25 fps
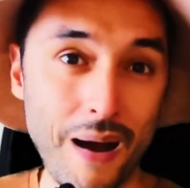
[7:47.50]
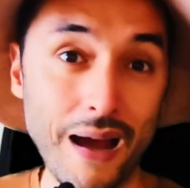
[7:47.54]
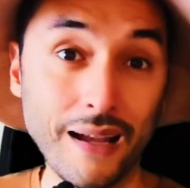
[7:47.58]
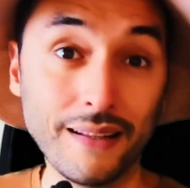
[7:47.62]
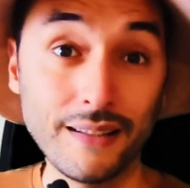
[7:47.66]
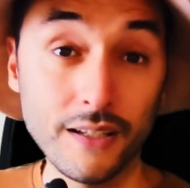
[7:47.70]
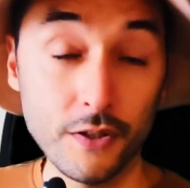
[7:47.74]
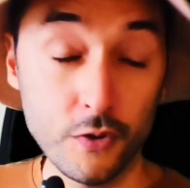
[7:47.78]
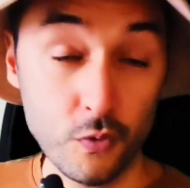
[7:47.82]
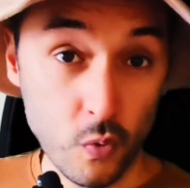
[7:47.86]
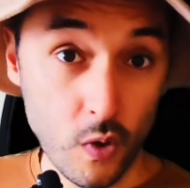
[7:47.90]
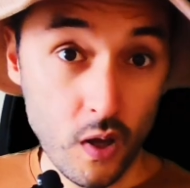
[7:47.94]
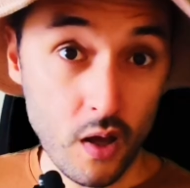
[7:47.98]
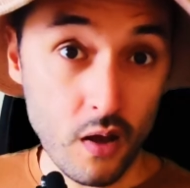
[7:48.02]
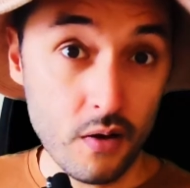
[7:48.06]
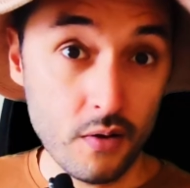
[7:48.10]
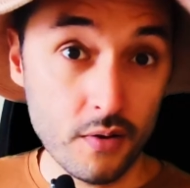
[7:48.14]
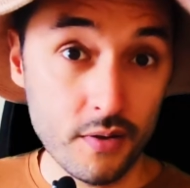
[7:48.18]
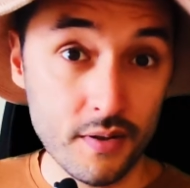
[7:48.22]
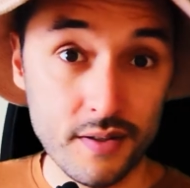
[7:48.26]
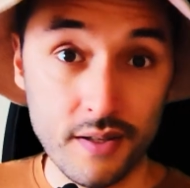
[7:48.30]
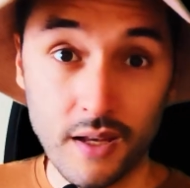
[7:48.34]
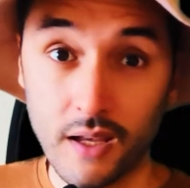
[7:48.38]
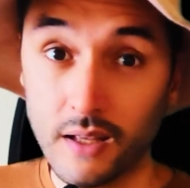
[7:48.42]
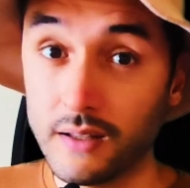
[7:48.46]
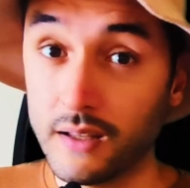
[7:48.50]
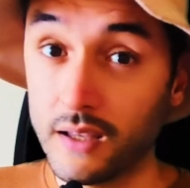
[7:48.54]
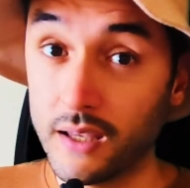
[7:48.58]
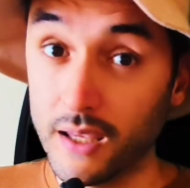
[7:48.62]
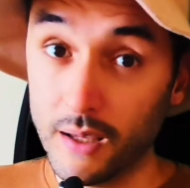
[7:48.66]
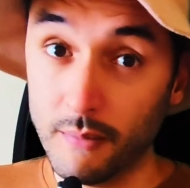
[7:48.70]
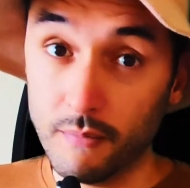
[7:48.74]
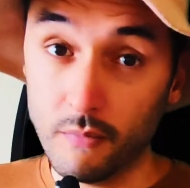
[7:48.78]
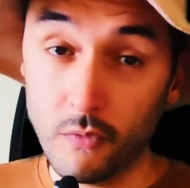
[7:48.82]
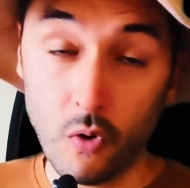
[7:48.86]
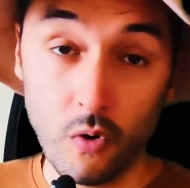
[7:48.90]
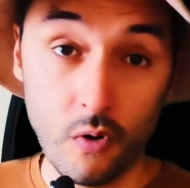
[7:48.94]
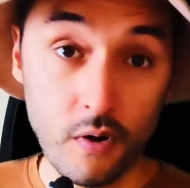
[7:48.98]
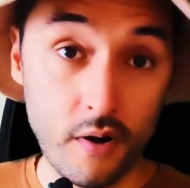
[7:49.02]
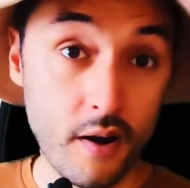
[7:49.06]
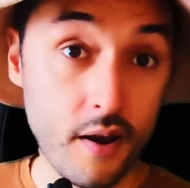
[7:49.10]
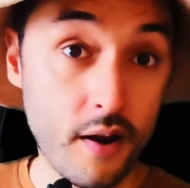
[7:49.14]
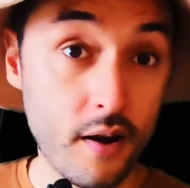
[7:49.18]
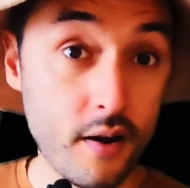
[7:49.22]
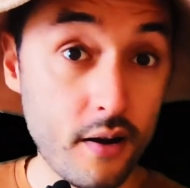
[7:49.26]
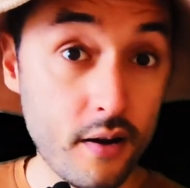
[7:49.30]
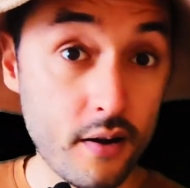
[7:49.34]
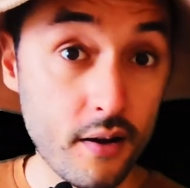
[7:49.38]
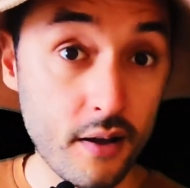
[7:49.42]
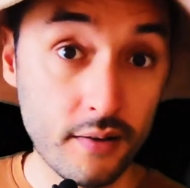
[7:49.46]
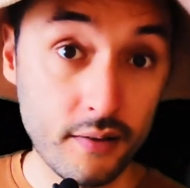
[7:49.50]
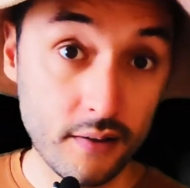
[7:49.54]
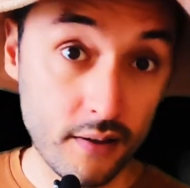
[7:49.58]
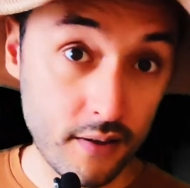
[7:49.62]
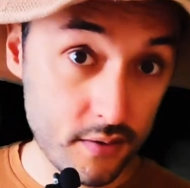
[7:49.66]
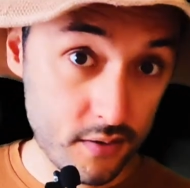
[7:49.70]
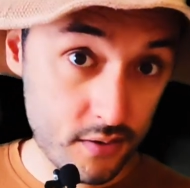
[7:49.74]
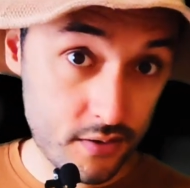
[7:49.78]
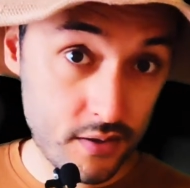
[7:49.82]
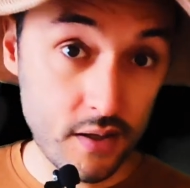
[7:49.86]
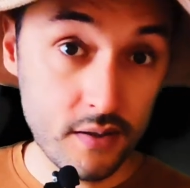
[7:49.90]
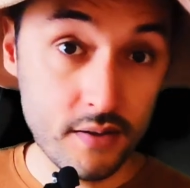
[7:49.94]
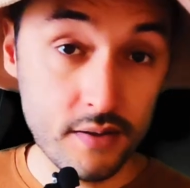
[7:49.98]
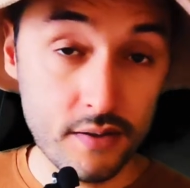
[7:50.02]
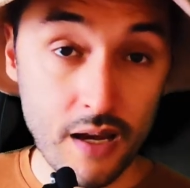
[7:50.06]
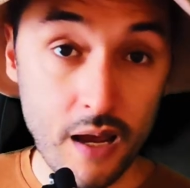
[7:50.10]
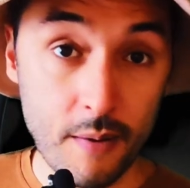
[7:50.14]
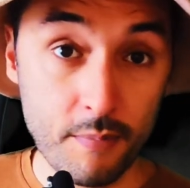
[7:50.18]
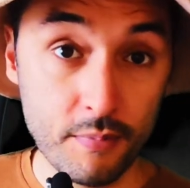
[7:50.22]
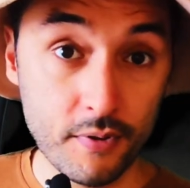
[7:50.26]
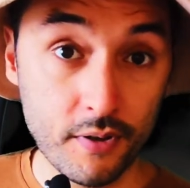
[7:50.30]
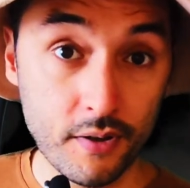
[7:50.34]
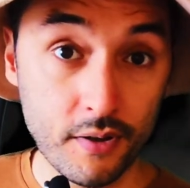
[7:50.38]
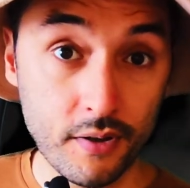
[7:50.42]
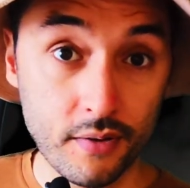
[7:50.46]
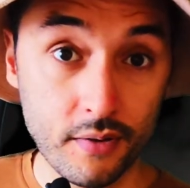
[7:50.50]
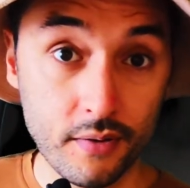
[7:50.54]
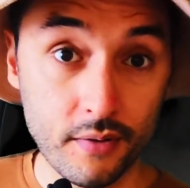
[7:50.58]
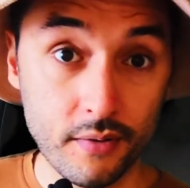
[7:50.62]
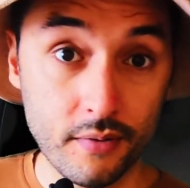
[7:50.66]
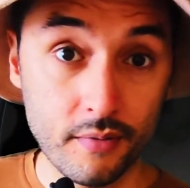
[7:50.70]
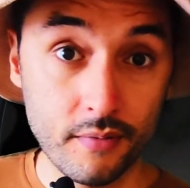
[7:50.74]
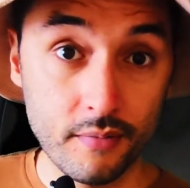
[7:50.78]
Might as well send him or her at least this chapter.